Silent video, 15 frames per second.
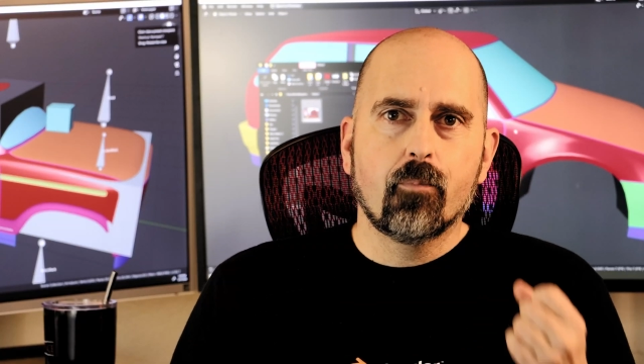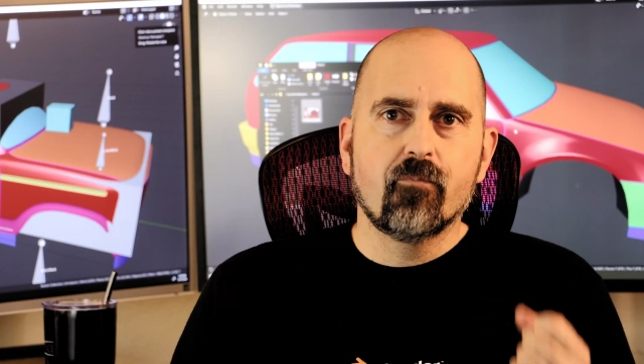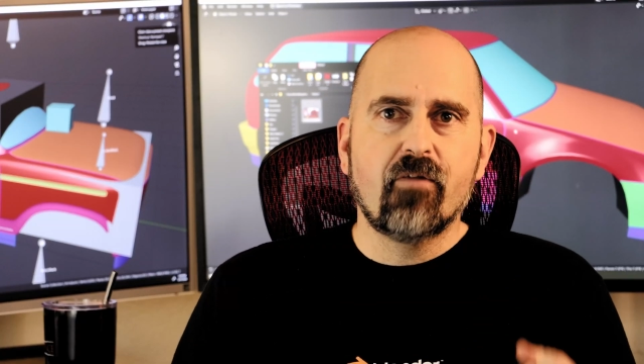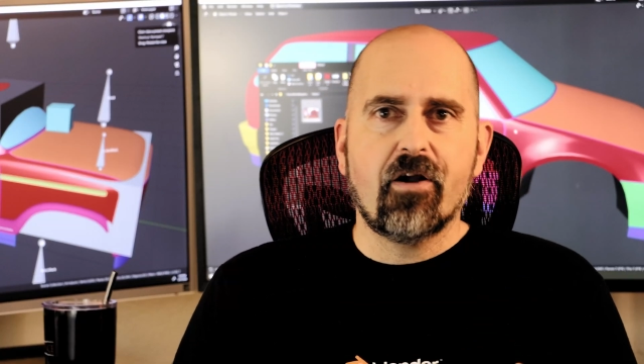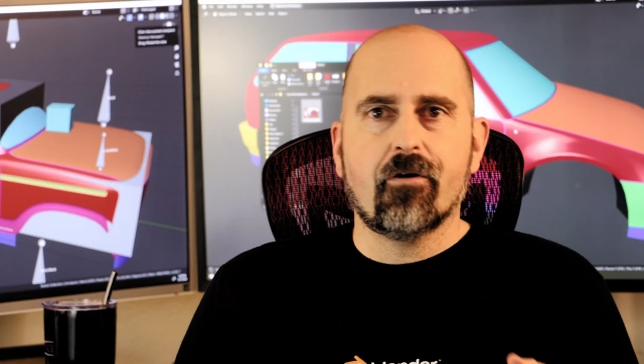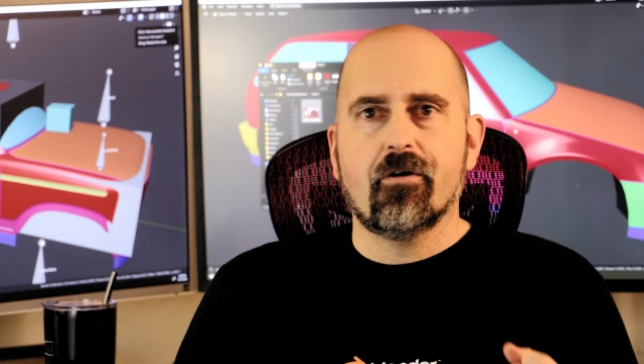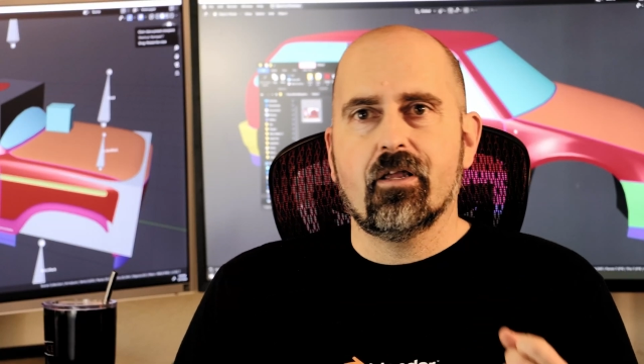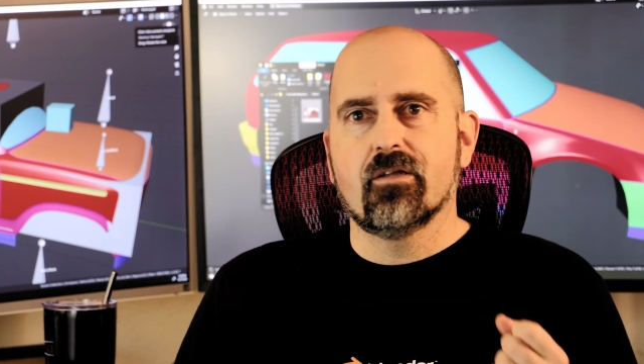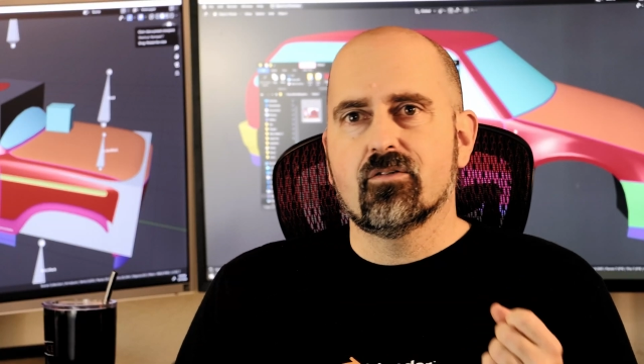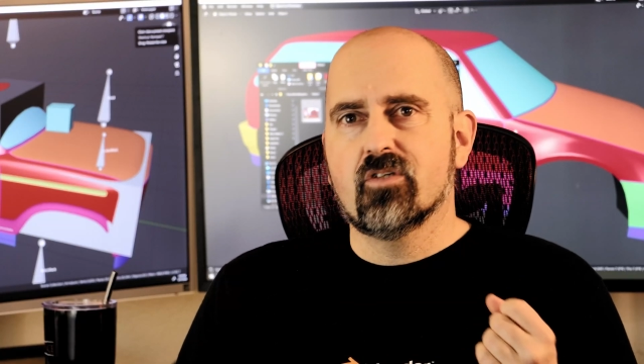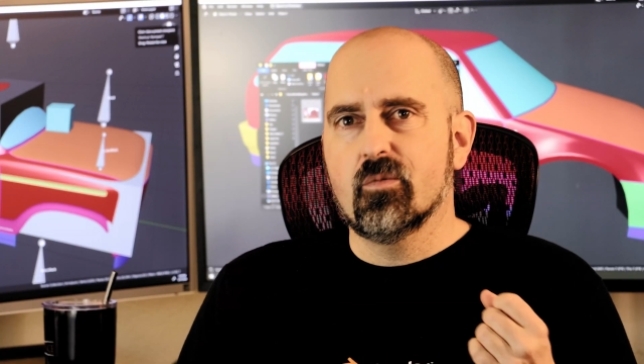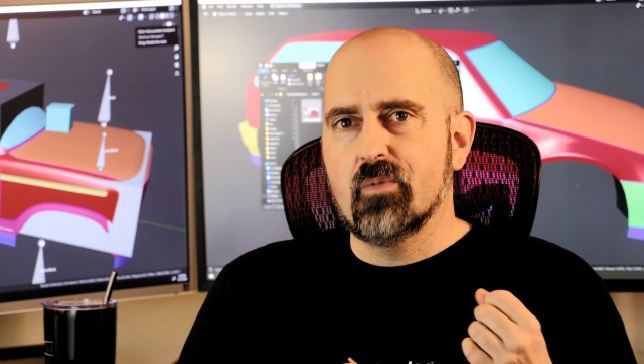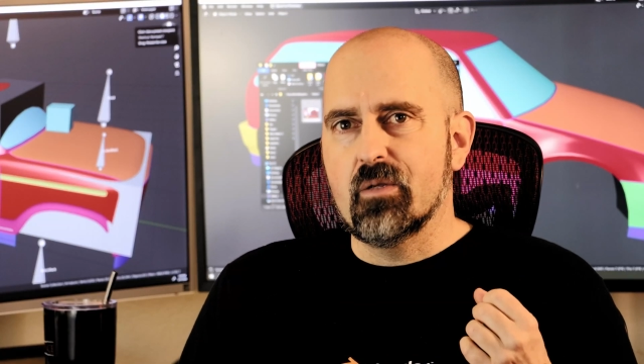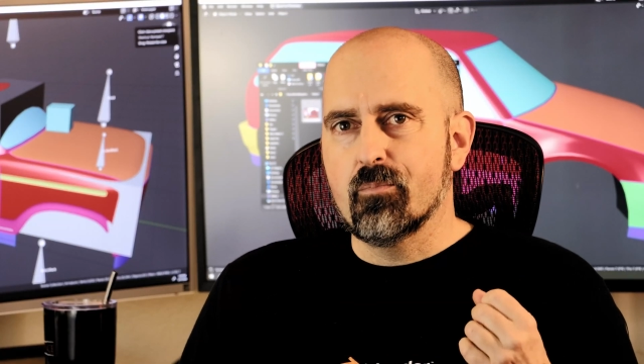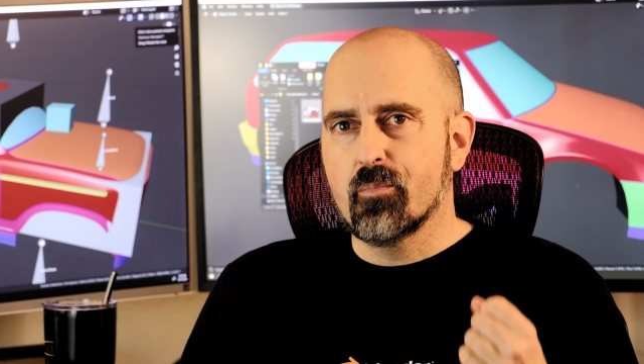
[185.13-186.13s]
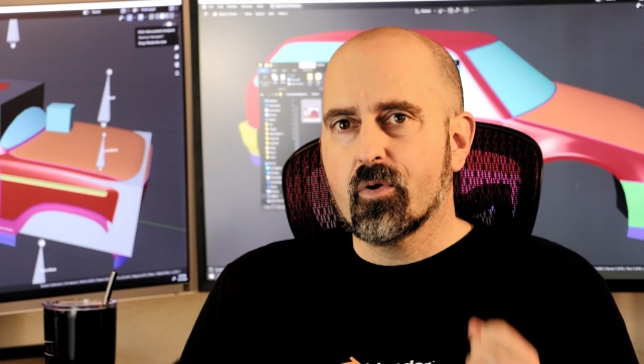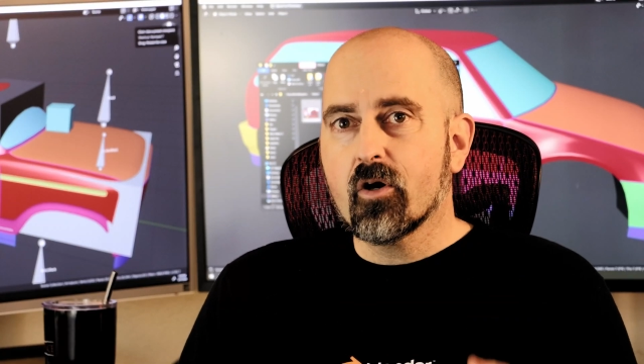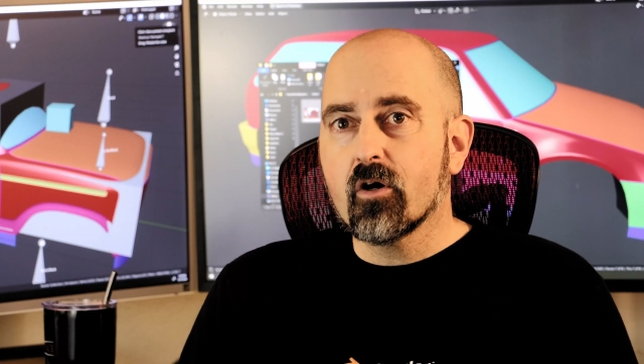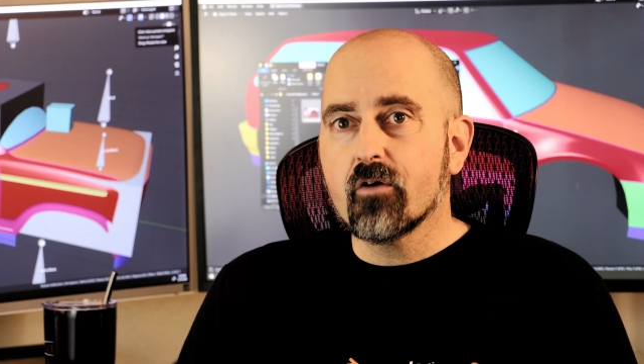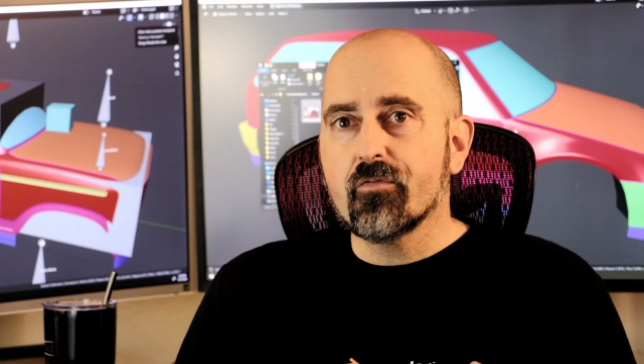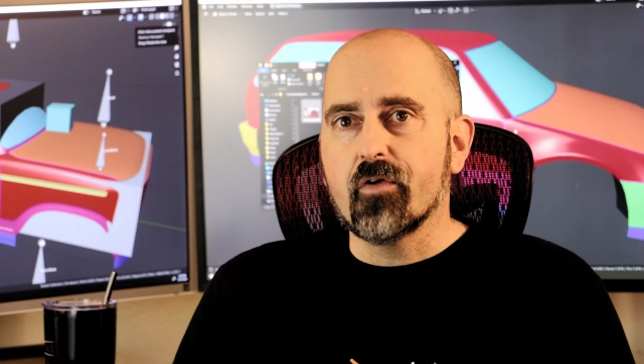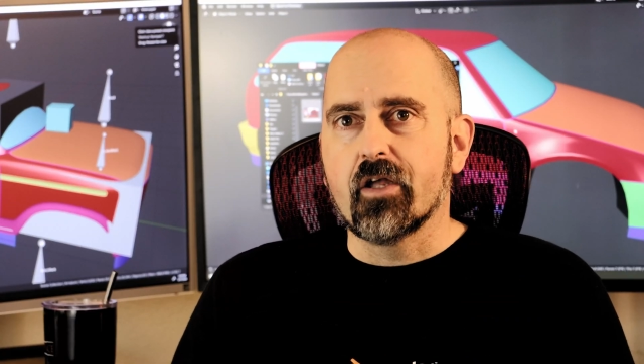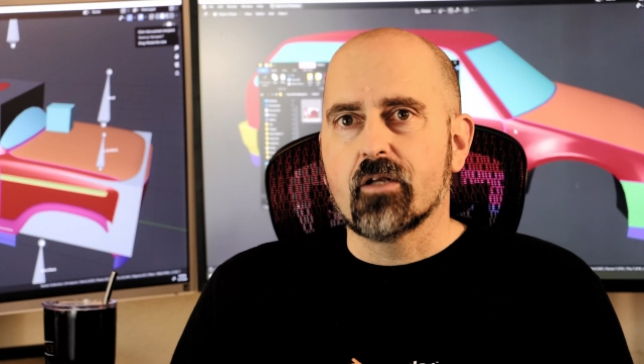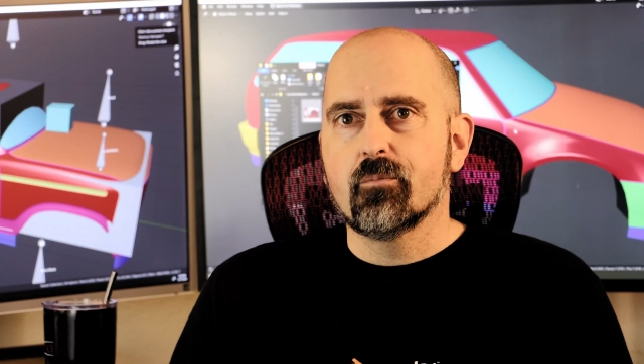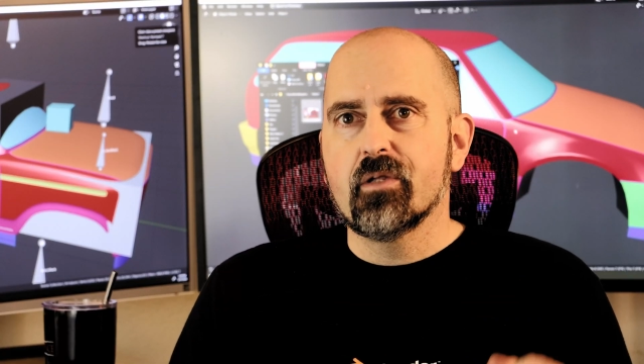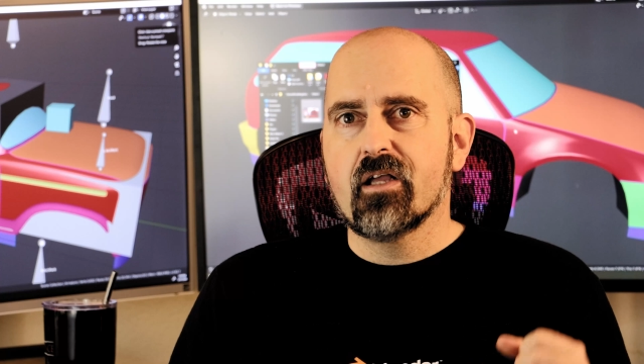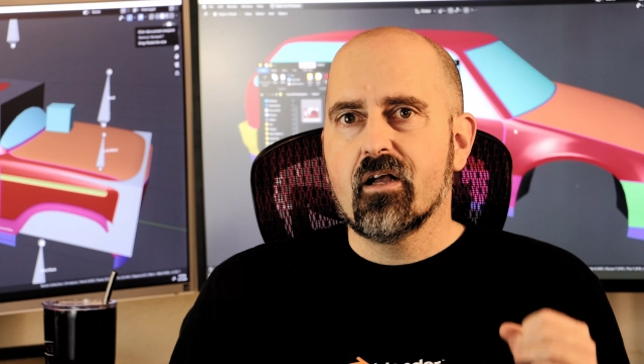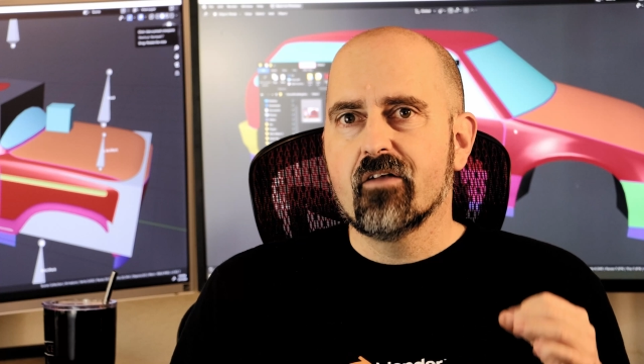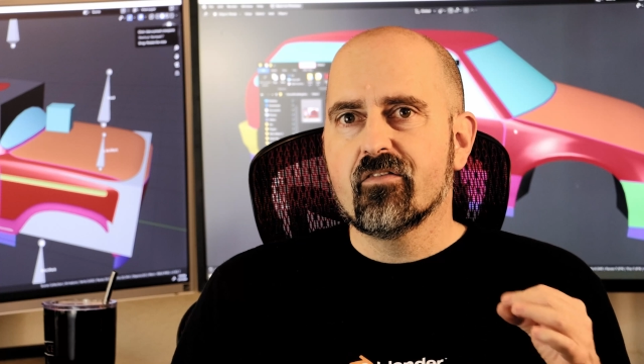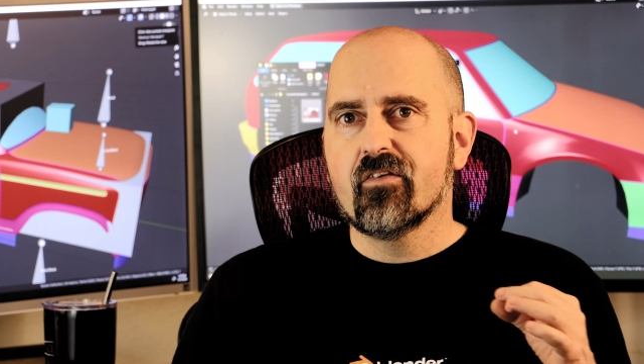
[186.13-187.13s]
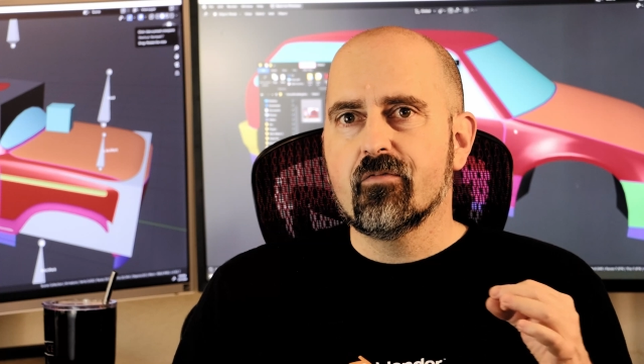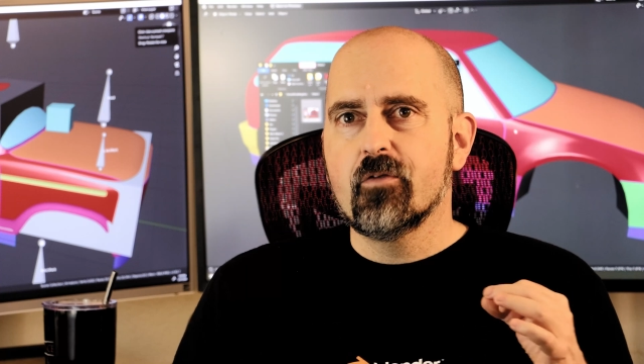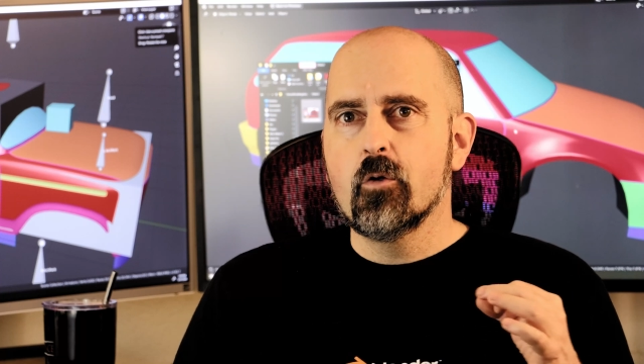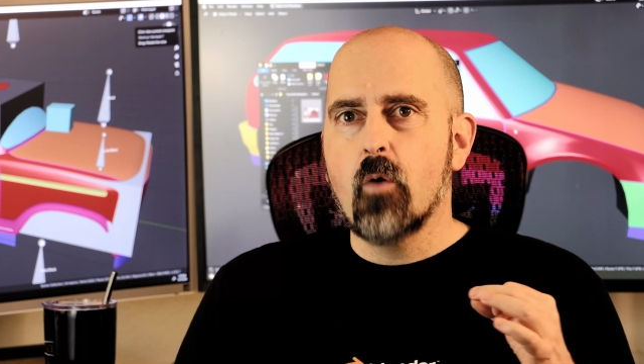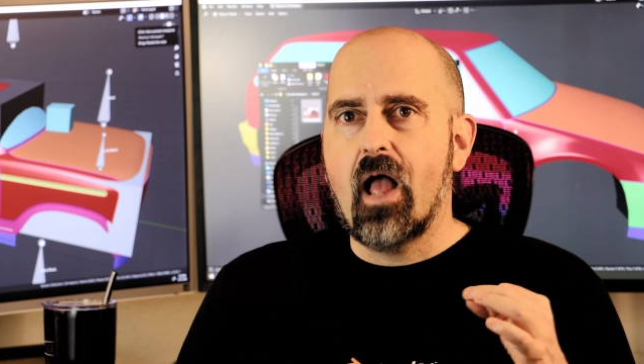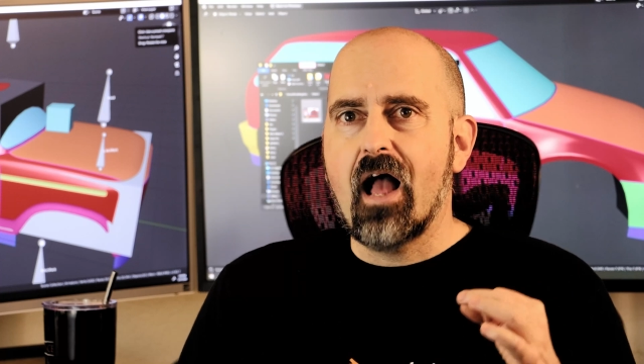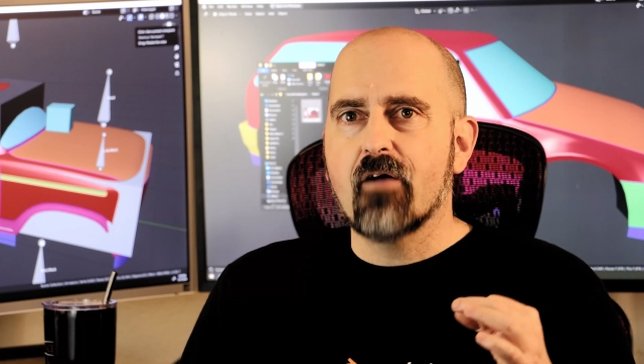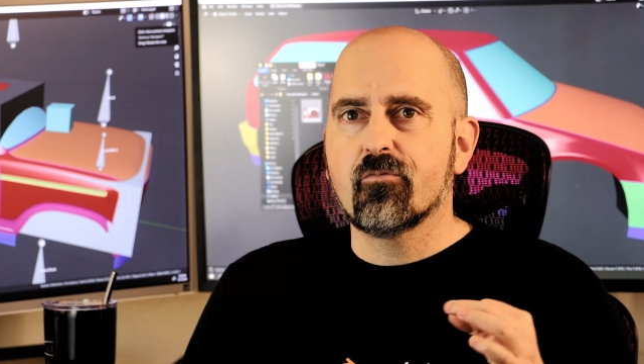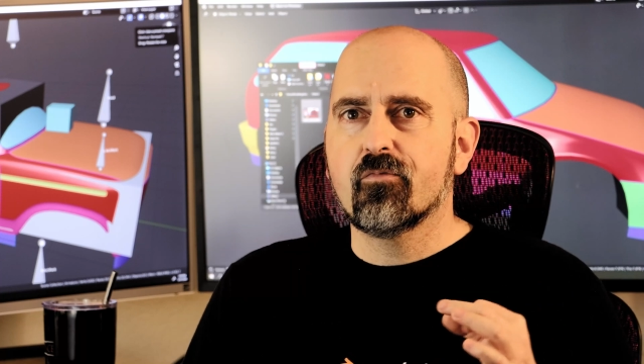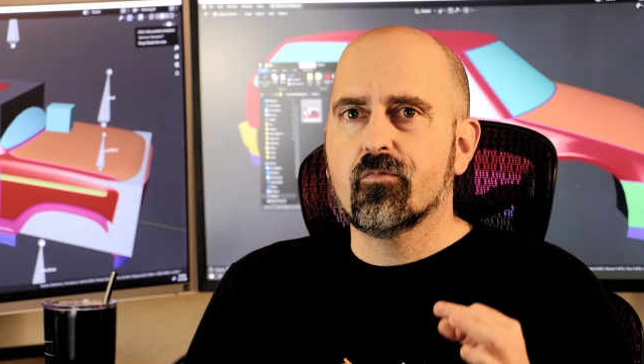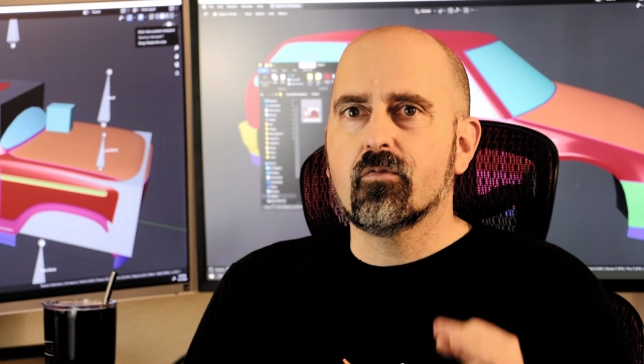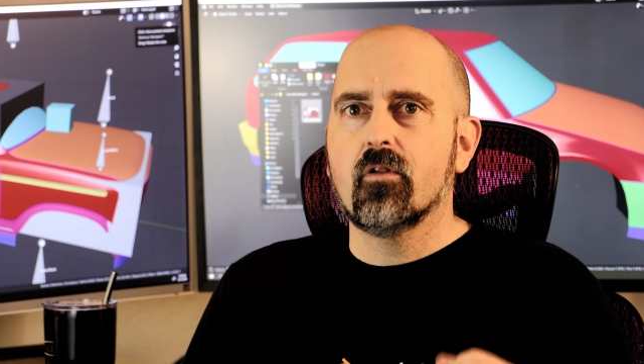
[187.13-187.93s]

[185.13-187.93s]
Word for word: variant to be perfect because if you have